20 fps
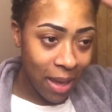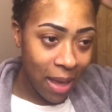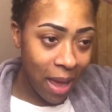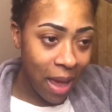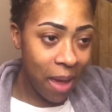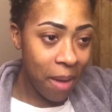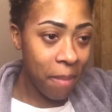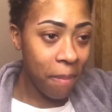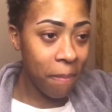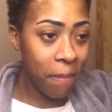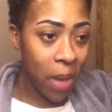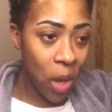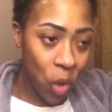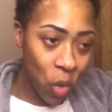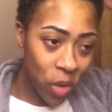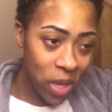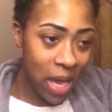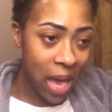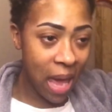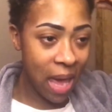And
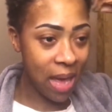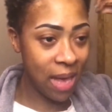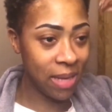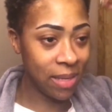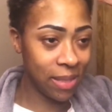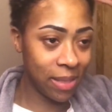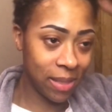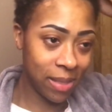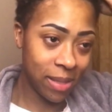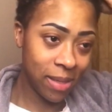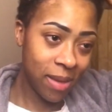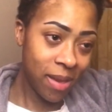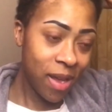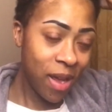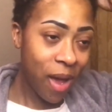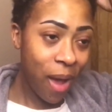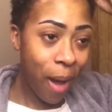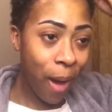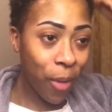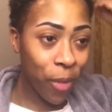more yes.
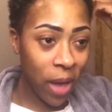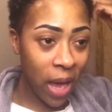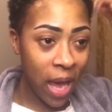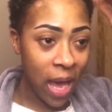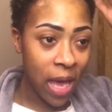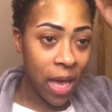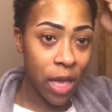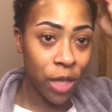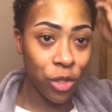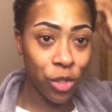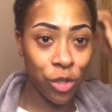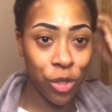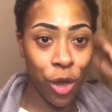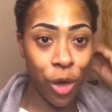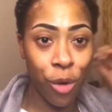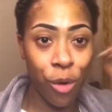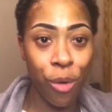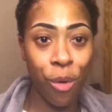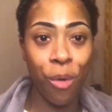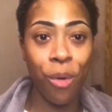Okay,
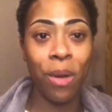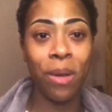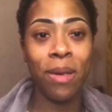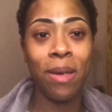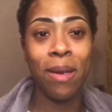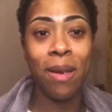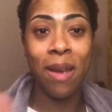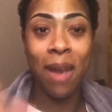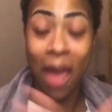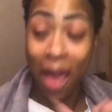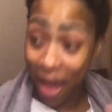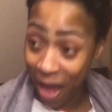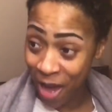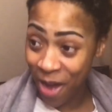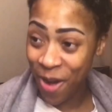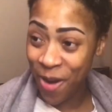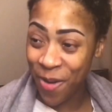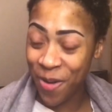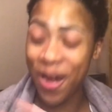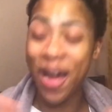so
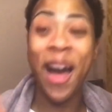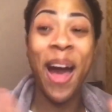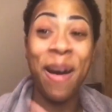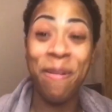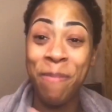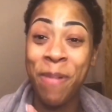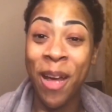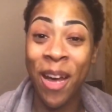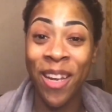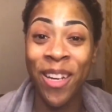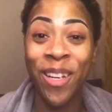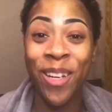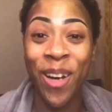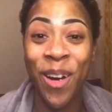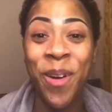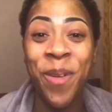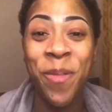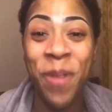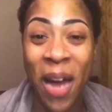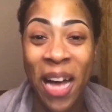now I'm gonna
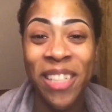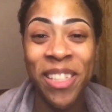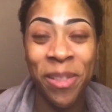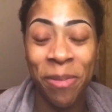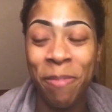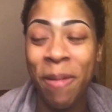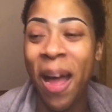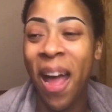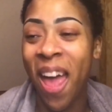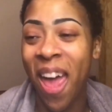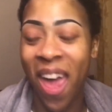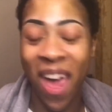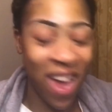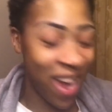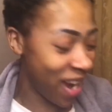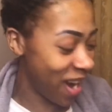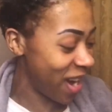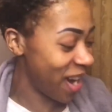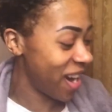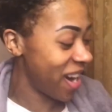go wash my
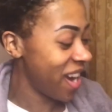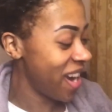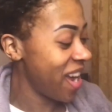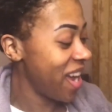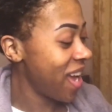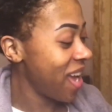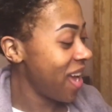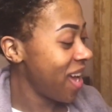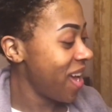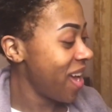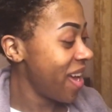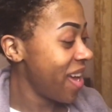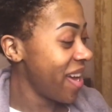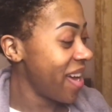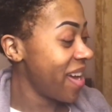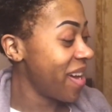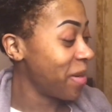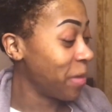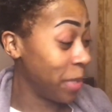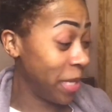hair,
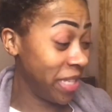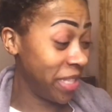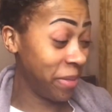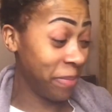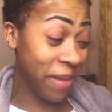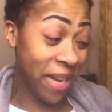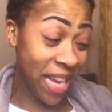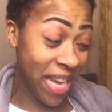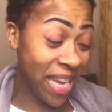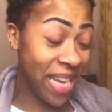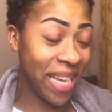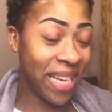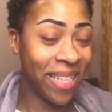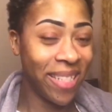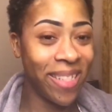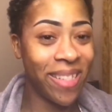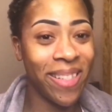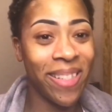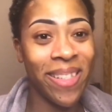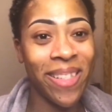wash my
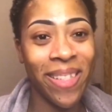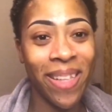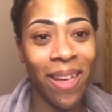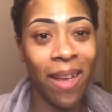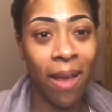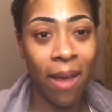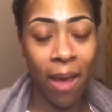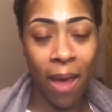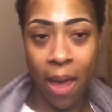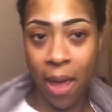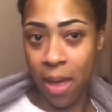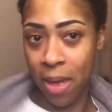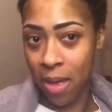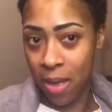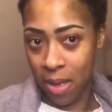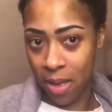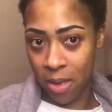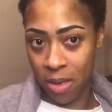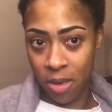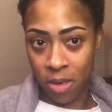hands,
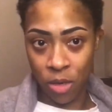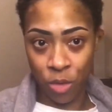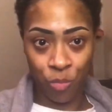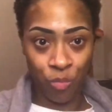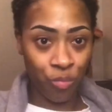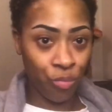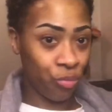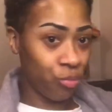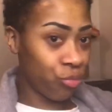and